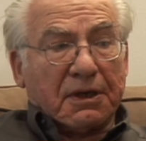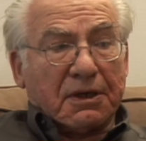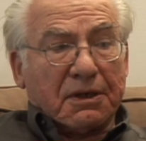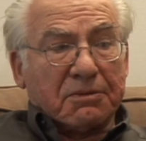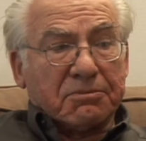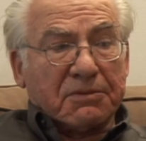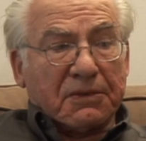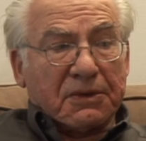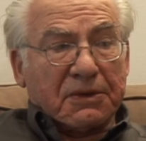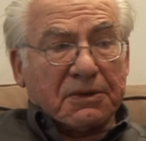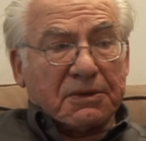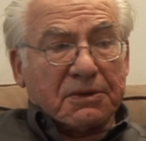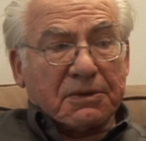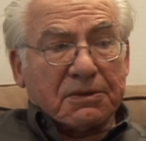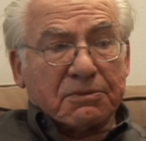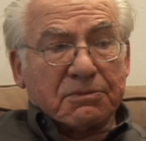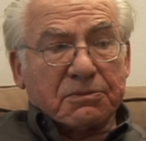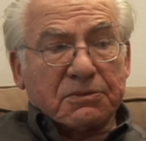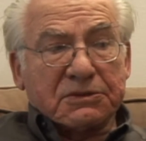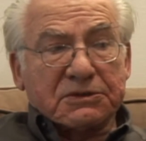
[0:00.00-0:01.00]
um,
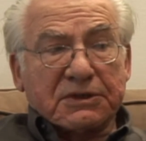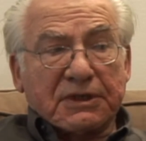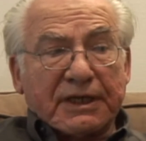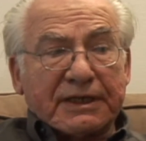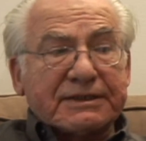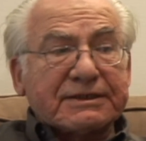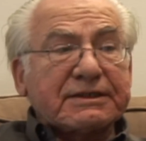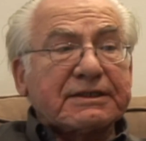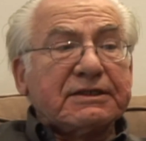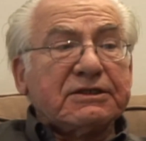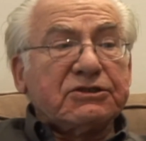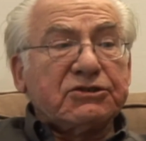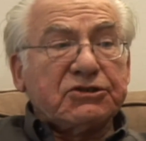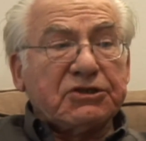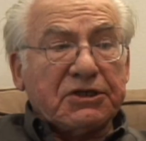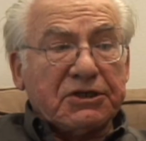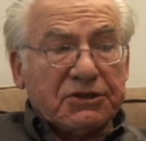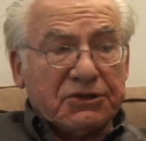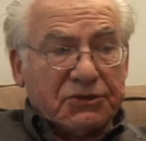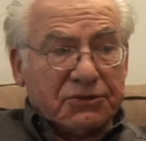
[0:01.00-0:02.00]
was less
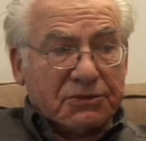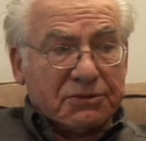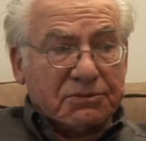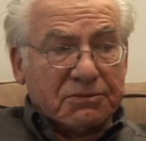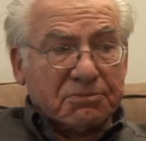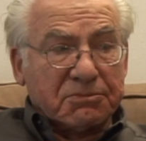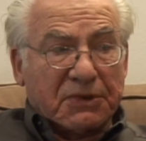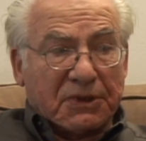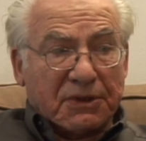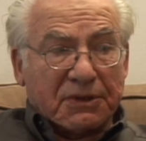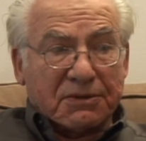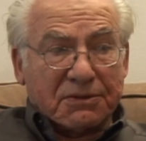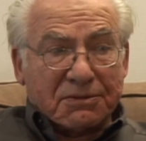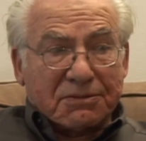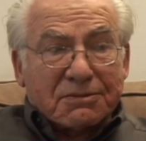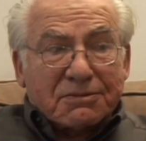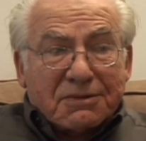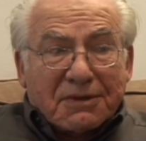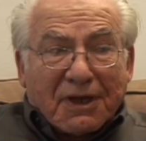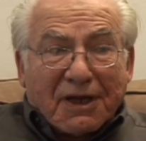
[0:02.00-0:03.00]
congenial but
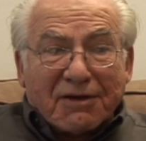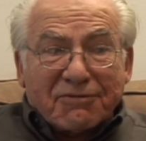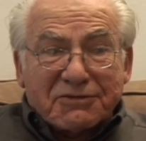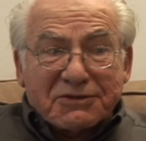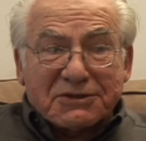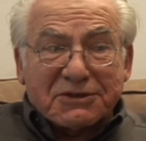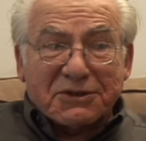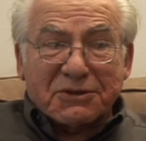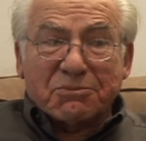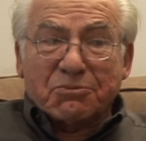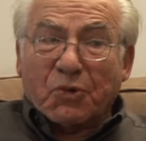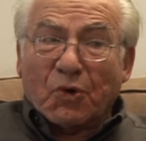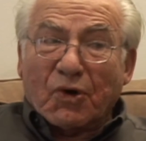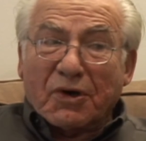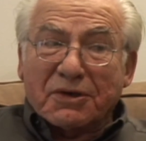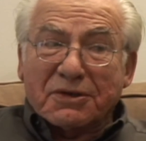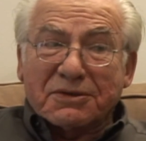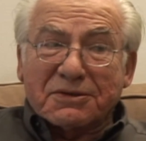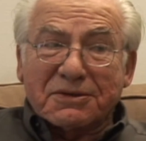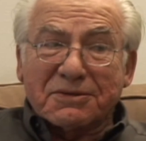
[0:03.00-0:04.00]
obviously
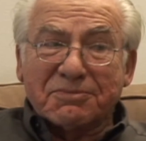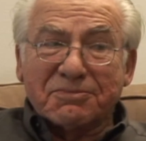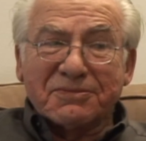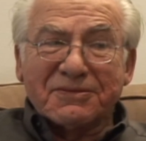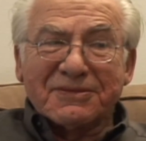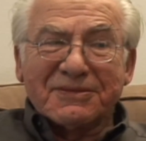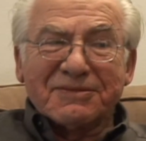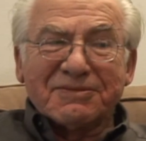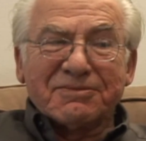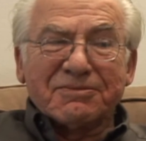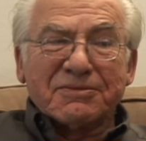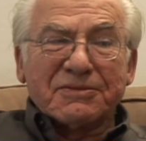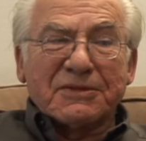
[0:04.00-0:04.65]
important mm -hmm.